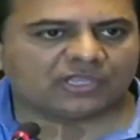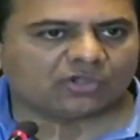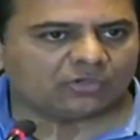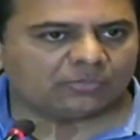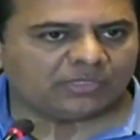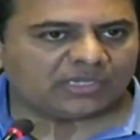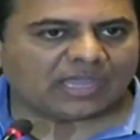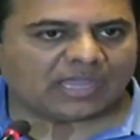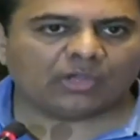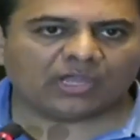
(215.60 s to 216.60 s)
economy and
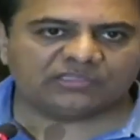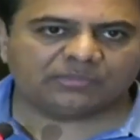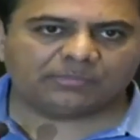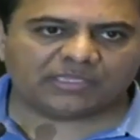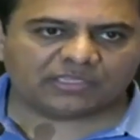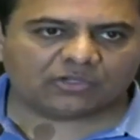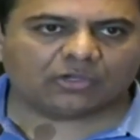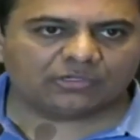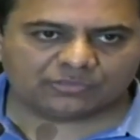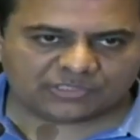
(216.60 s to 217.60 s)
how Hyderabad,
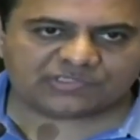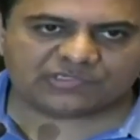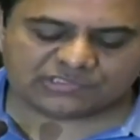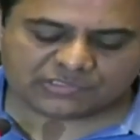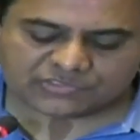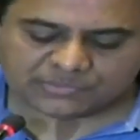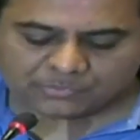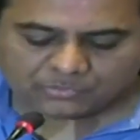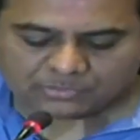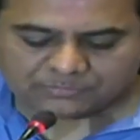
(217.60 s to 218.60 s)
according to this research
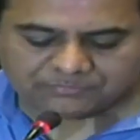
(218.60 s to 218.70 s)
report,